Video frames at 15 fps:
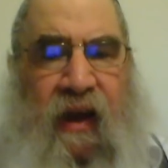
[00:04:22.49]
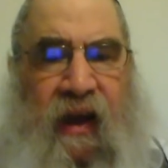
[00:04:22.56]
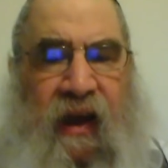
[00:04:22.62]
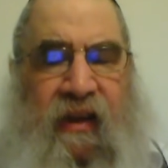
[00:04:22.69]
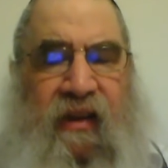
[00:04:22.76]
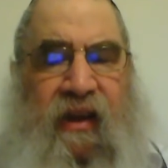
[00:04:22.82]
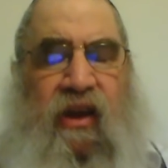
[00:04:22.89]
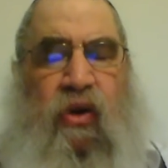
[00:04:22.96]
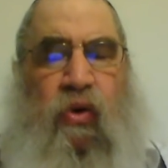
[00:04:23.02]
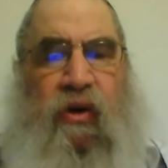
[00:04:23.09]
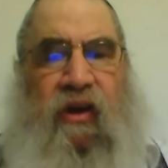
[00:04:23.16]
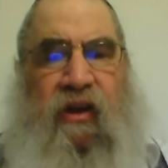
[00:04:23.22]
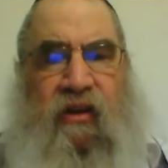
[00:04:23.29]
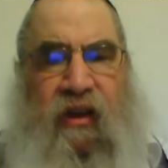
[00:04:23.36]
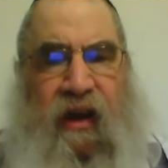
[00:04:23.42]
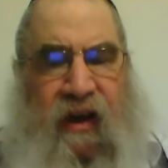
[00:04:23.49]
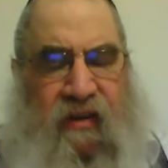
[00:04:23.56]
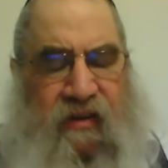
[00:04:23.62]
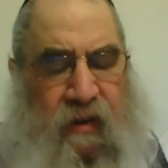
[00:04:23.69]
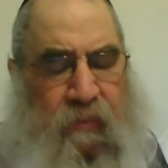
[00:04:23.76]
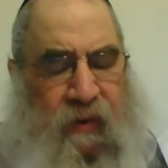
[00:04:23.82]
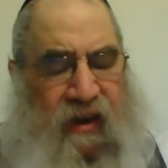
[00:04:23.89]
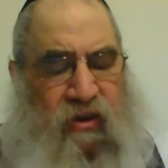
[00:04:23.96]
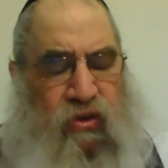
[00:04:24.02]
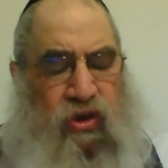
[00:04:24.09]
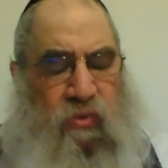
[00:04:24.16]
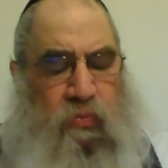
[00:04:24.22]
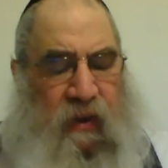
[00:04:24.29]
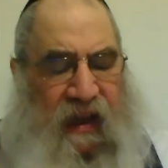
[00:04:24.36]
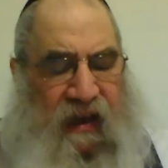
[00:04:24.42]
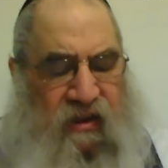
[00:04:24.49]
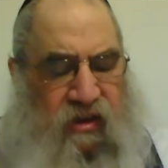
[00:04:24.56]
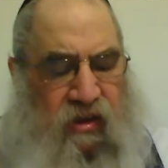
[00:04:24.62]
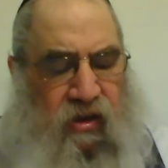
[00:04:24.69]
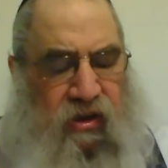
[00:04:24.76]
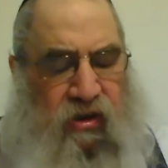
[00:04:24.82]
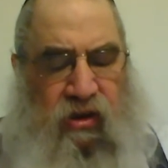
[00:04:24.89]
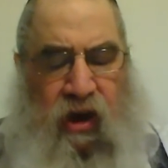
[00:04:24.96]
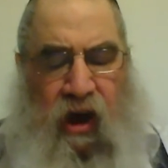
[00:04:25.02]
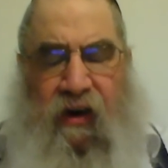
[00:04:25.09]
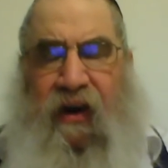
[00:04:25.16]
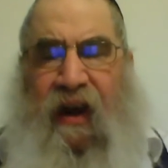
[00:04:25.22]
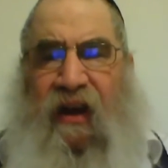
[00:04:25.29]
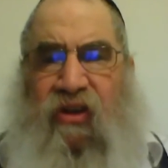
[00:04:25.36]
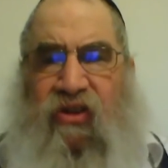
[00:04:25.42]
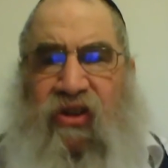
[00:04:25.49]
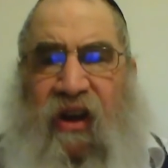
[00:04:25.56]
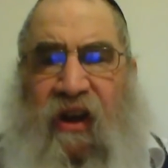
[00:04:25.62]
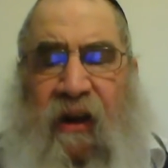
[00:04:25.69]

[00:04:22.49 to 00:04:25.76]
and then you were hitech zabayis, you splastered the entire house,